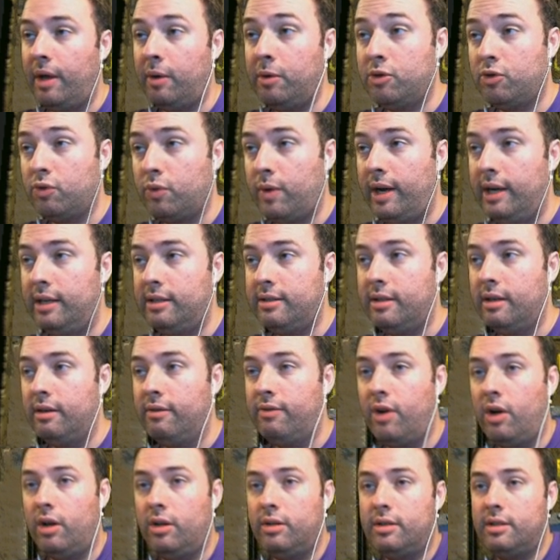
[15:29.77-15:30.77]
I was raised in a
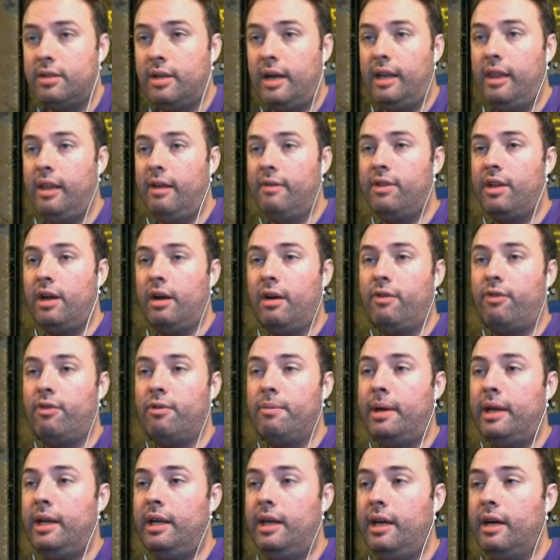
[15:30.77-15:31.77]
vault. I lived there for
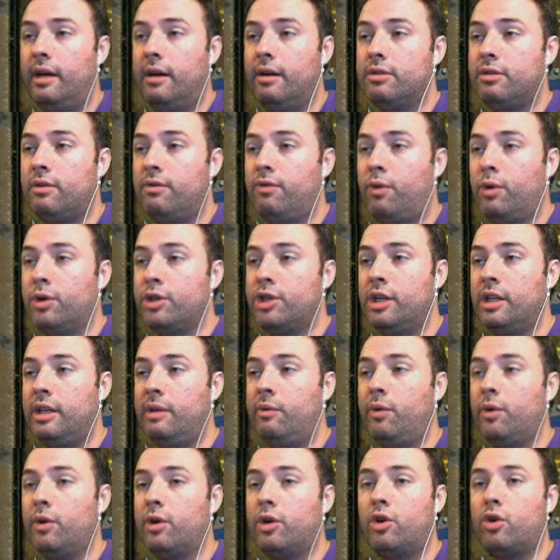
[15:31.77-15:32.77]
many years. Unfortunately,
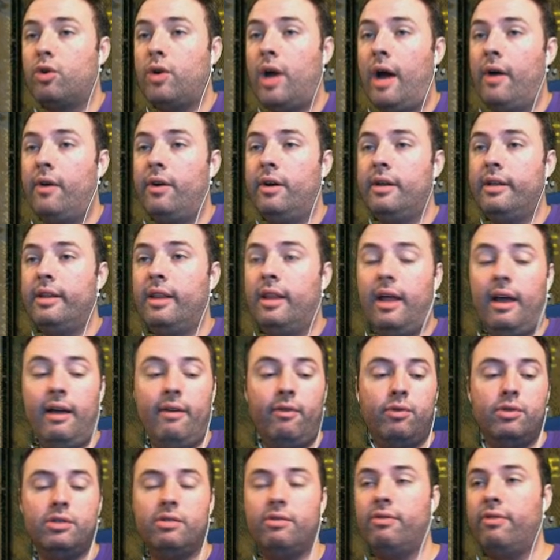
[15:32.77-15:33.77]
we were crowded and
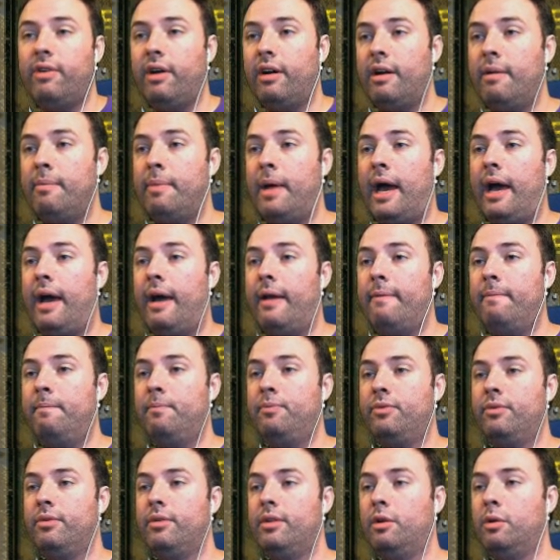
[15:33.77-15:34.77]
life was very bad.
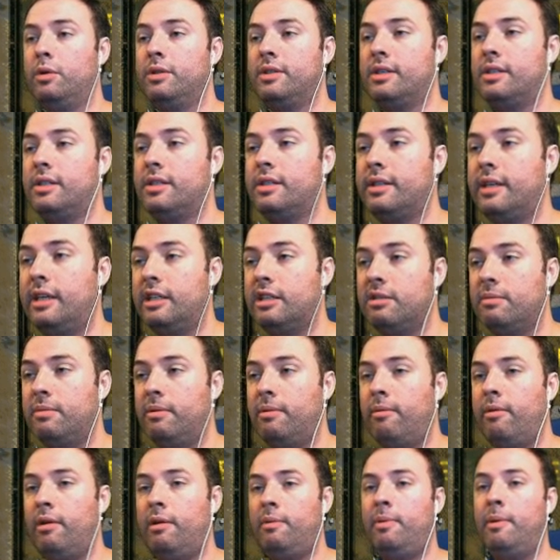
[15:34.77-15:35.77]
There was a schism
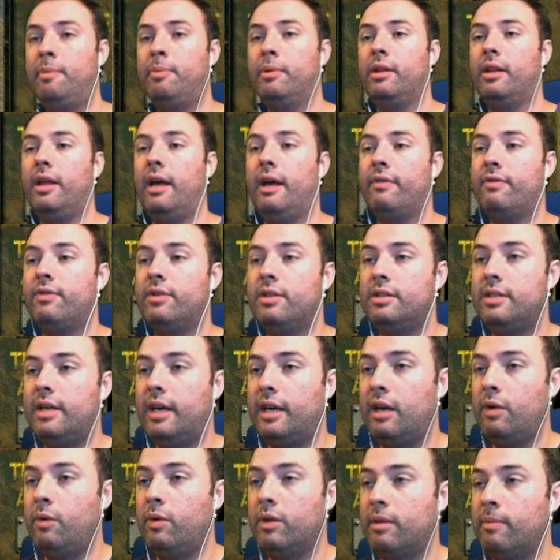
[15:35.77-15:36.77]
and many people left,
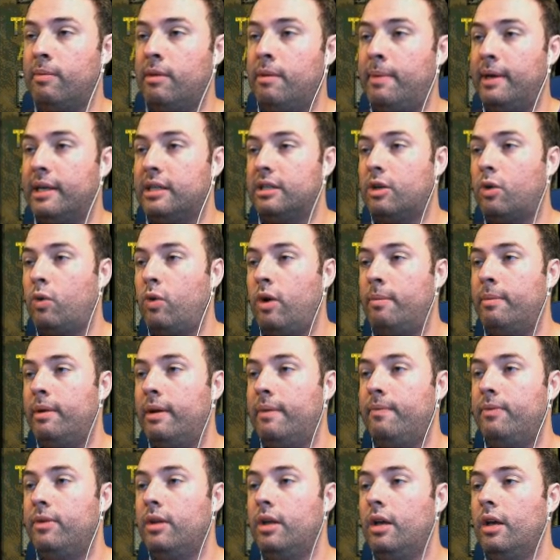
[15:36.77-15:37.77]
taking with them the best
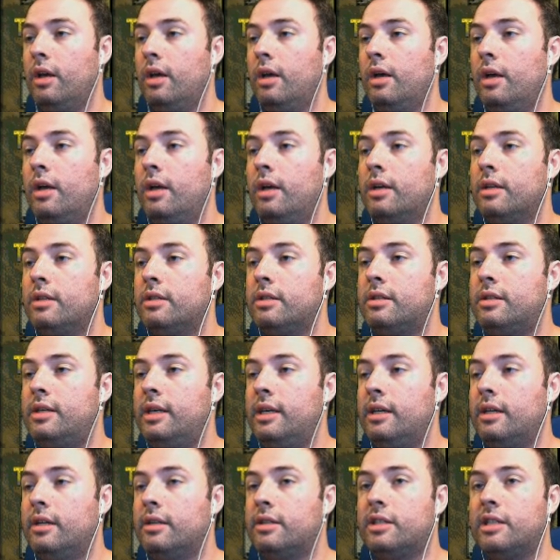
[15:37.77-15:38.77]
equipment.
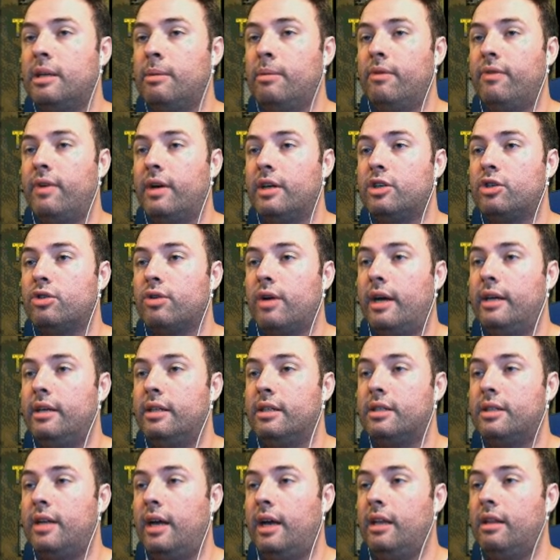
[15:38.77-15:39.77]
Still, some of us tried
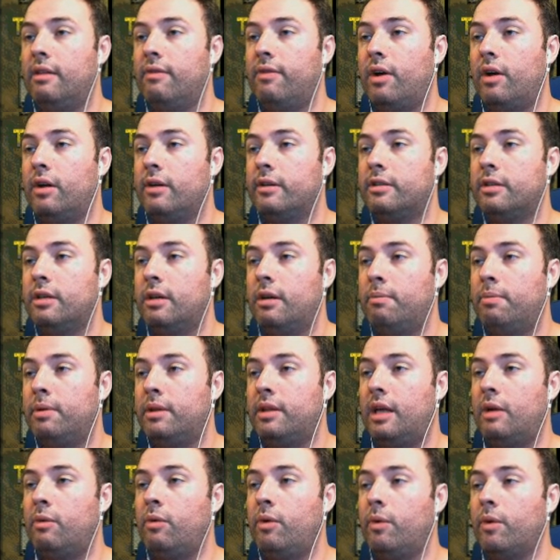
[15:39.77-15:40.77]
to stay in the vault,
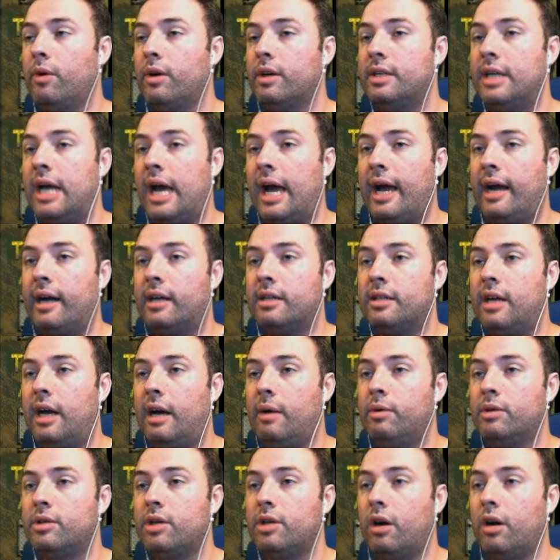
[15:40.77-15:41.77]
but then we were attacked.
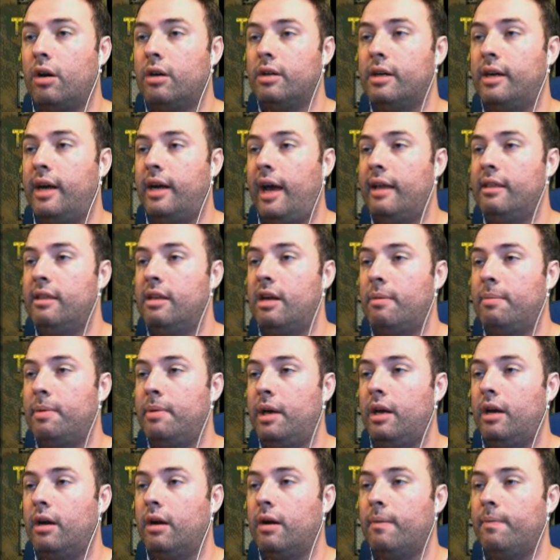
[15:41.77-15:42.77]
I was hurt and I ended up
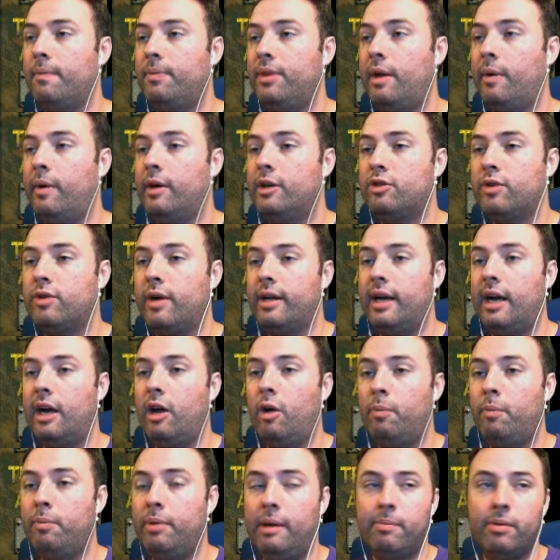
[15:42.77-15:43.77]
here. Now I try to
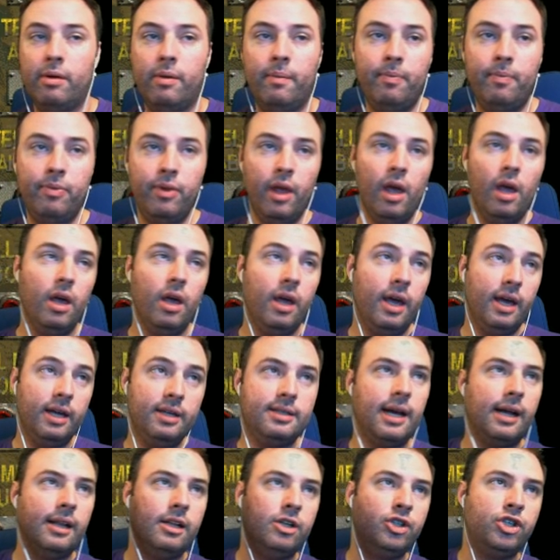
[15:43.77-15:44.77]
help people.
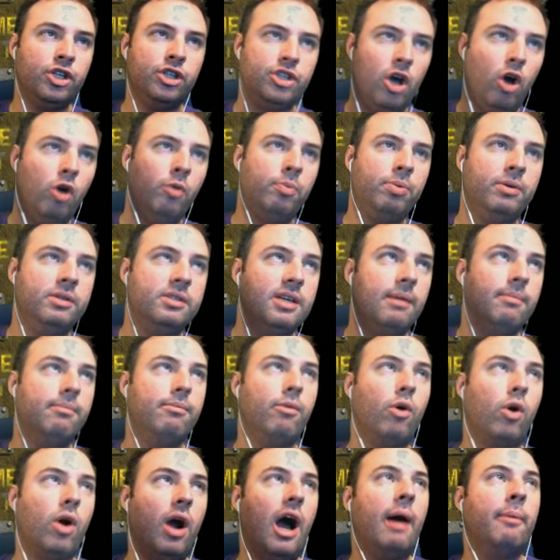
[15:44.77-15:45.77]
Intelligence opens up
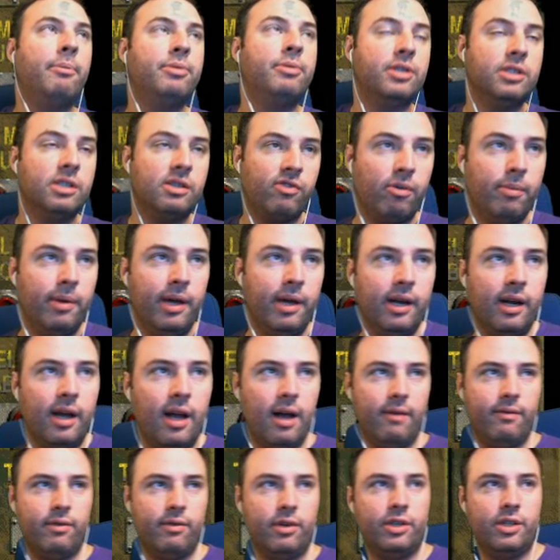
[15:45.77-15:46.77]
more options for me in
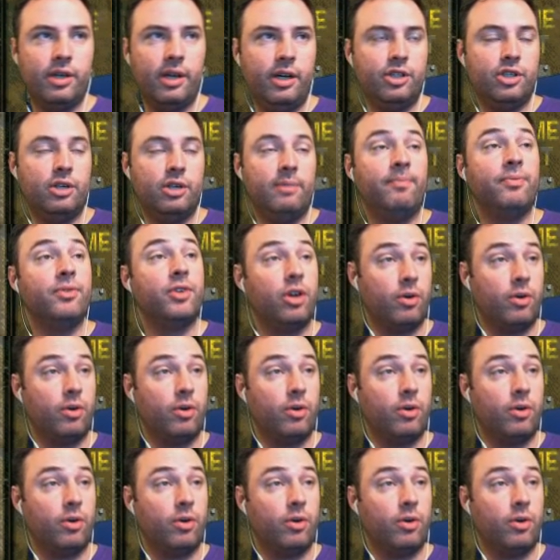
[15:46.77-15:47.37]
conversation.